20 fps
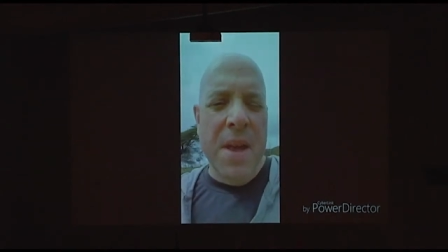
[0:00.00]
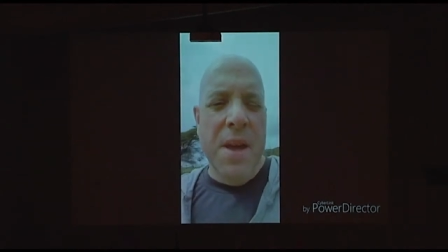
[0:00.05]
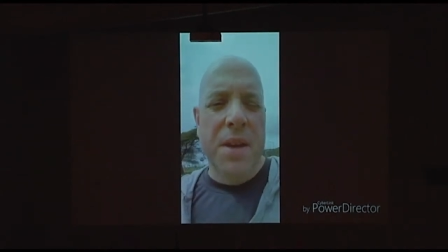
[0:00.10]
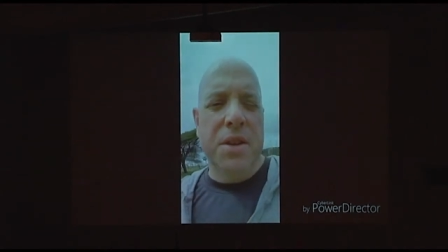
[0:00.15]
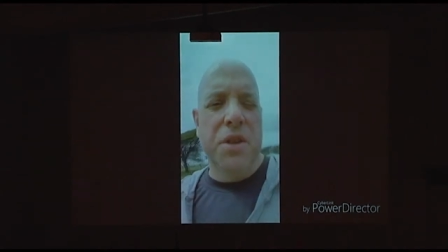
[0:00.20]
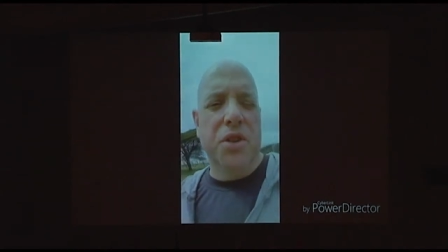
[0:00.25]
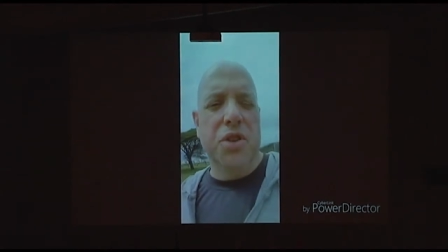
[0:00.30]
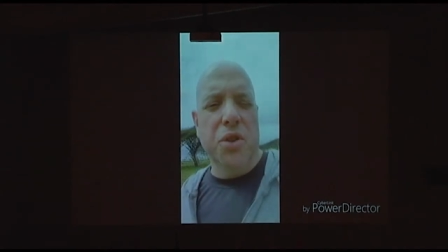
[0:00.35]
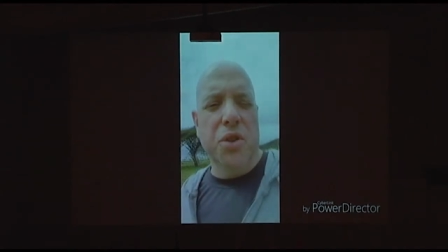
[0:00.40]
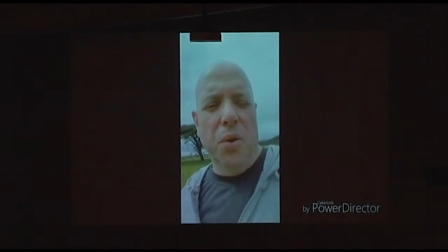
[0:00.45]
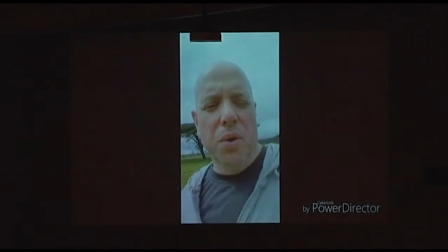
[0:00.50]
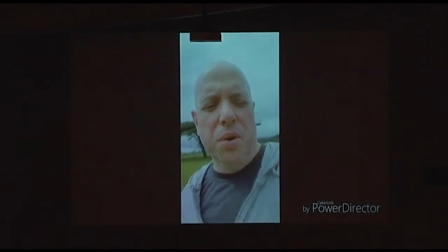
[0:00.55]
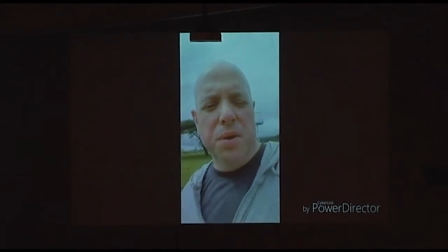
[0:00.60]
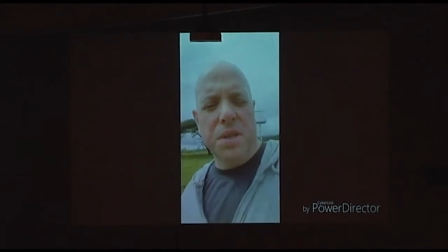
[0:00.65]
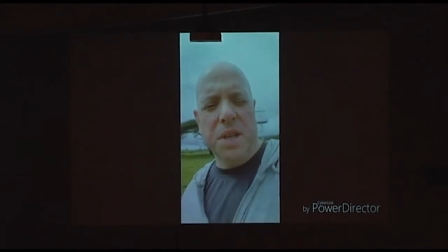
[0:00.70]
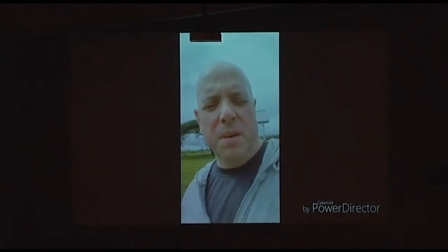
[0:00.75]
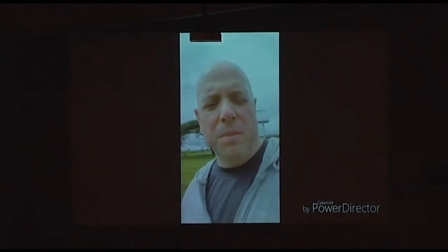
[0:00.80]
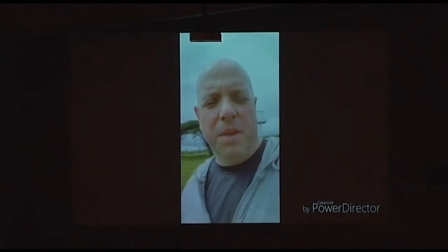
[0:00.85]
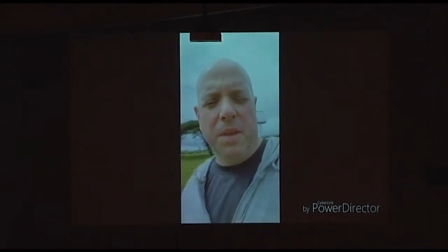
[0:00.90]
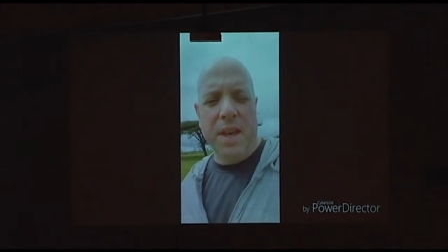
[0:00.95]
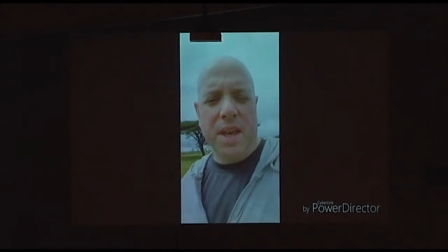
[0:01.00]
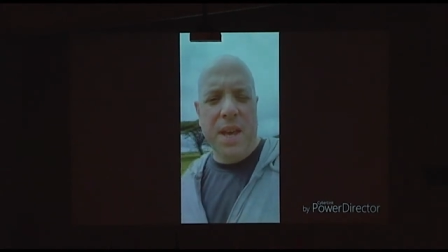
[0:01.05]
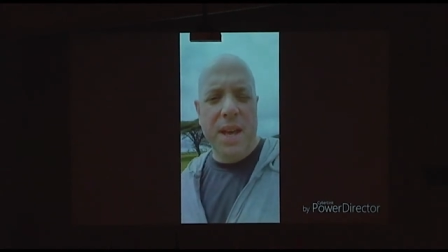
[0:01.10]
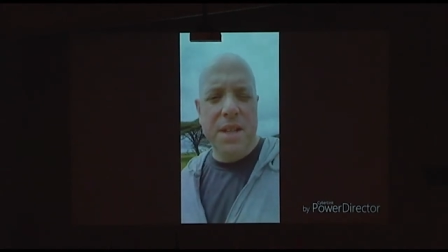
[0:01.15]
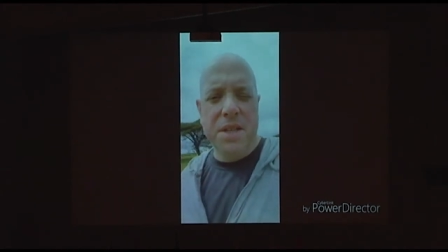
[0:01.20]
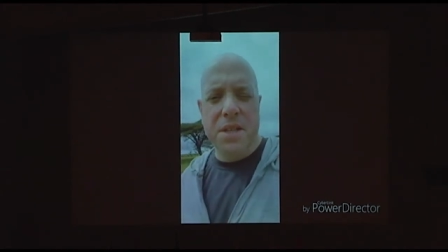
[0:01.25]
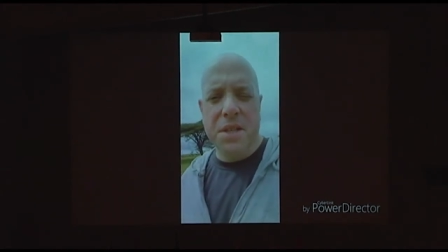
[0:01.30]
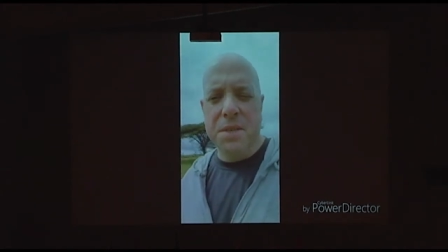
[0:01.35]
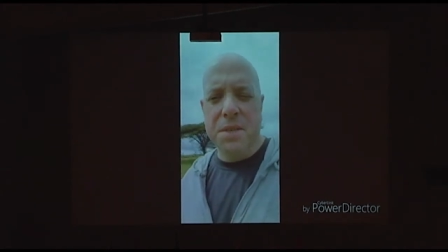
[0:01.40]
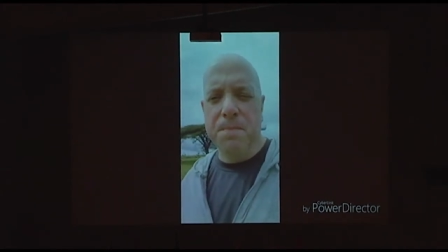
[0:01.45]
to show you some of the
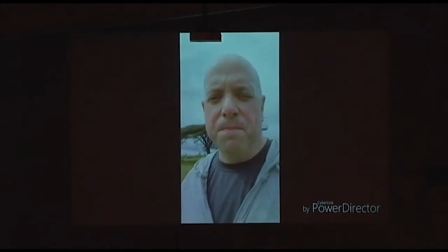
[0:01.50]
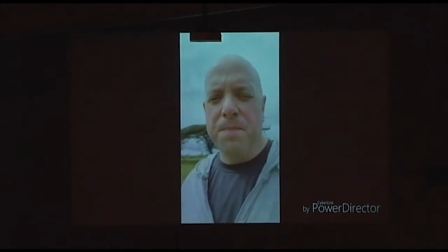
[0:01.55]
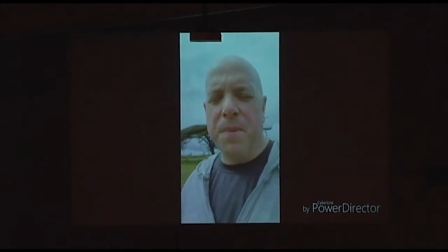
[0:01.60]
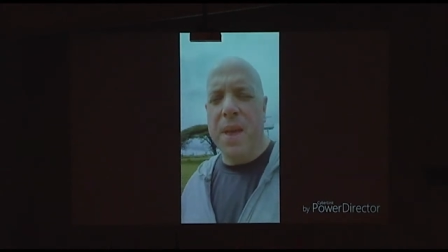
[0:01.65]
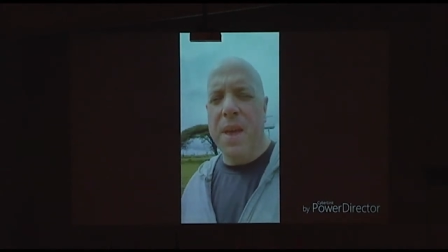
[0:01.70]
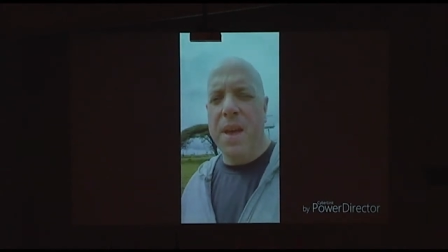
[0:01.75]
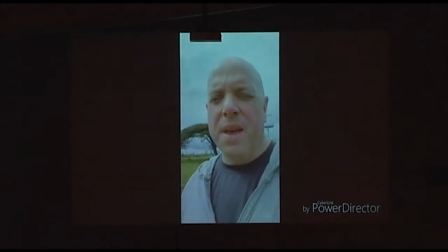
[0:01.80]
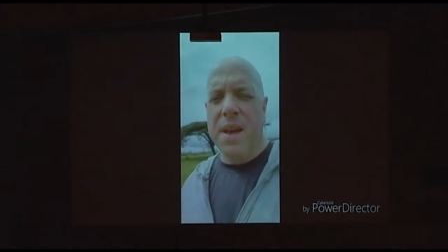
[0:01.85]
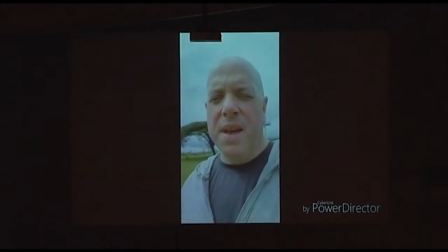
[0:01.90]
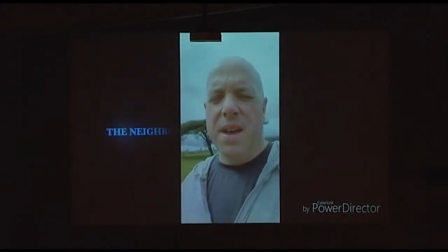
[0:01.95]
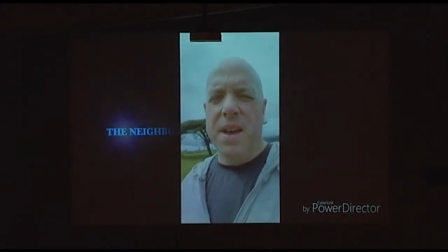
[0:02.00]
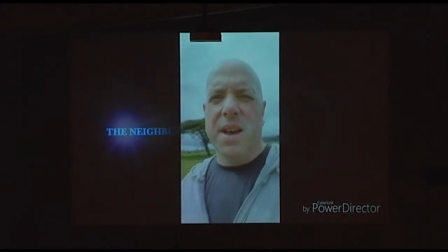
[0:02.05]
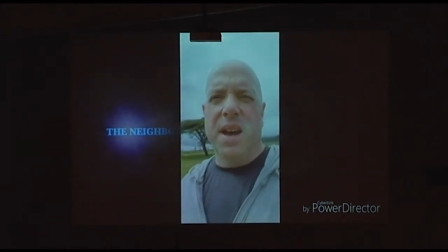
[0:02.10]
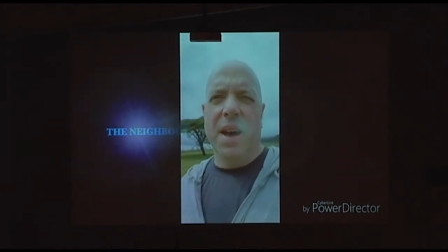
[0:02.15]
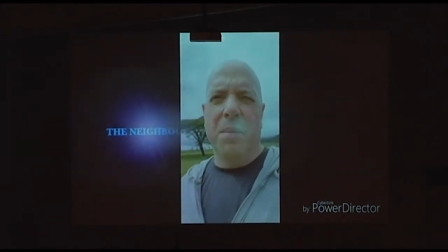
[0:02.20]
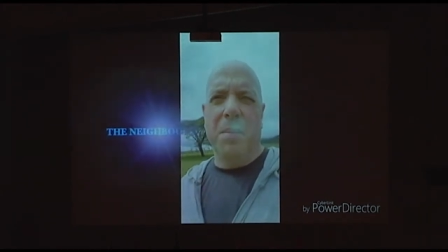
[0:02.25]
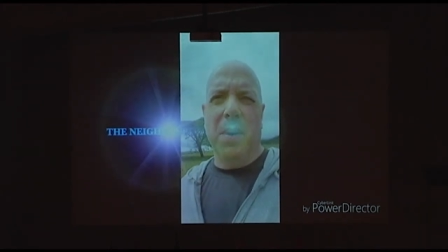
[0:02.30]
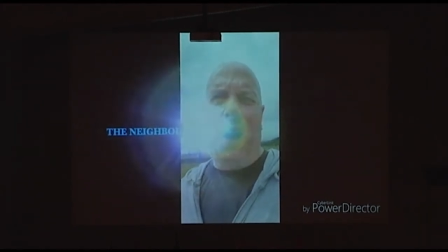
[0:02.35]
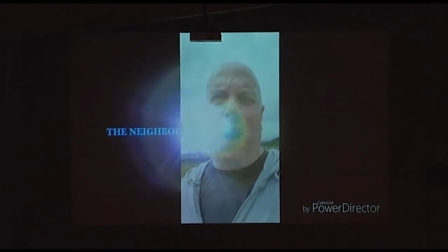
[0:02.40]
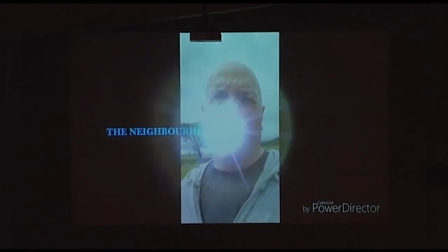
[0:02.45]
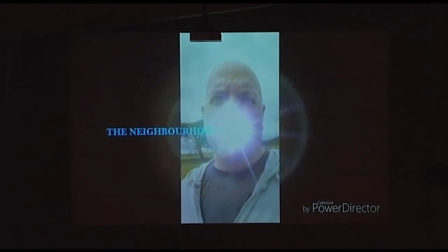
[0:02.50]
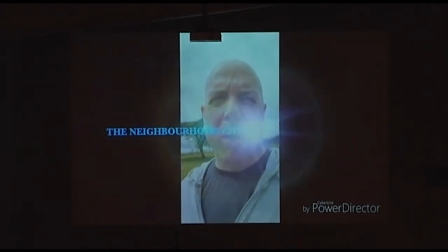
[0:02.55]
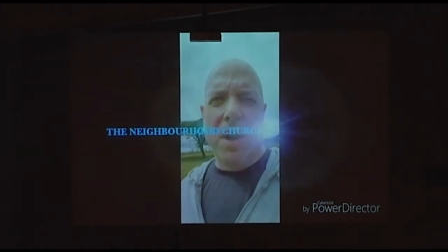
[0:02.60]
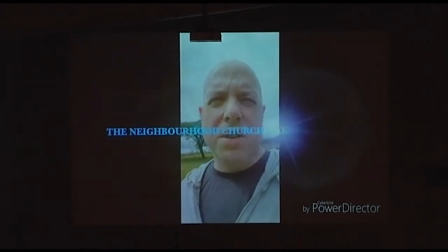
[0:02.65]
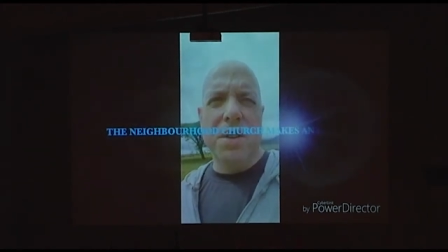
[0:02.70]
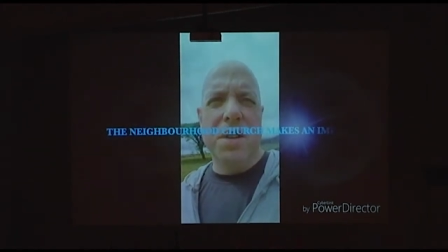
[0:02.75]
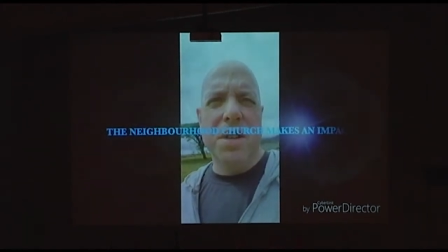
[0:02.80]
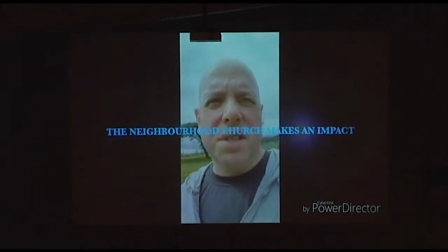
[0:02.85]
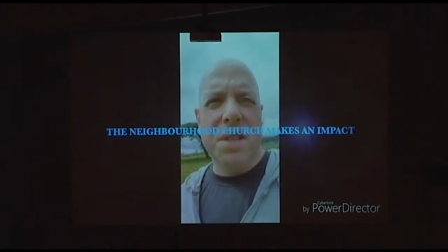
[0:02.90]
kids, but I want you to